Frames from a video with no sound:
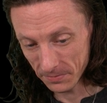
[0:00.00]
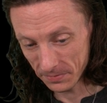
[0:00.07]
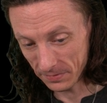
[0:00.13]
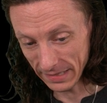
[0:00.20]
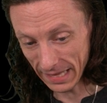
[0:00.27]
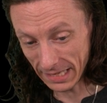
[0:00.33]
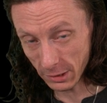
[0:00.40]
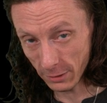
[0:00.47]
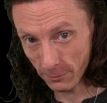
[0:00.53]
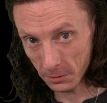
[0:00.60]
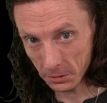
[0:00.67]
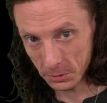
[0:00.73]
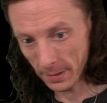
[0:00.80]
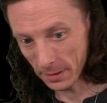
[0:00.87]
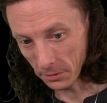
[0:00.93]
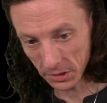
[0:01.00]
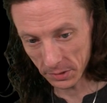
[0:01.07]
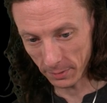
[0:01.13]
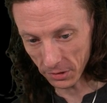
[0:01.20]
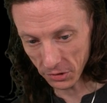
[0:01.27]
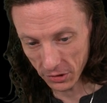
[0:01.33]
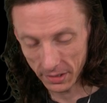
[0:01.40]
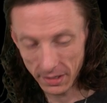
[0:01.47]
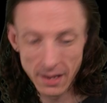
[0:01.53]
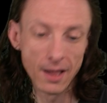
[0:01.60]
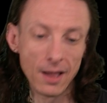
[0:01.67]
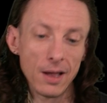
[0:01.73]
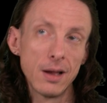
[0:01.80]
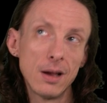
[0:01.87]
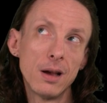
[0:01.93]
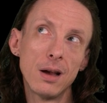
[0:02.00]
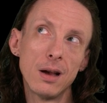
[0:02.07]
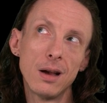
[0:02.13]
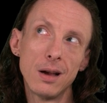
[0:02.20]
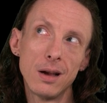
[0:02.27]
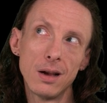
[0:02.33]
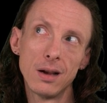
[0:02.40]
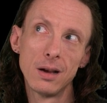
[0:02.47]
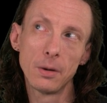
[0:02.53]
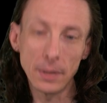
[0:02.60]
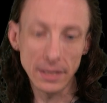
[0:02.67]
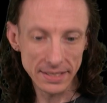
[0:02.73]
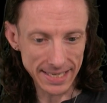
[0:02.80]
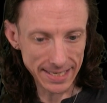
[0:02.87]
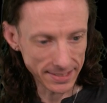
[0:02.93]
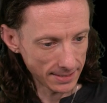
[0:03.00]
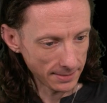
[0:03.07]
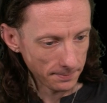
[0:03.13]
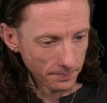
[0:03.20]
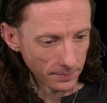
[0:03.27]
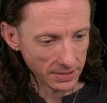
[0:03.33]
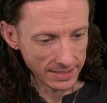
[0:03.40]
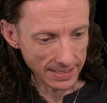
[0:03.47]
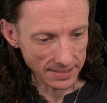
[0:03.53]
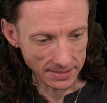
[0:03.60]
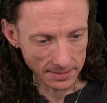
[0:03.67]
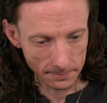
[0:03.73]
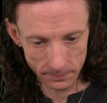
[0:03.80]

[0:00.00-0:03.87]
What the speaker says: That's our first regular expression. We can test it. Let's test it.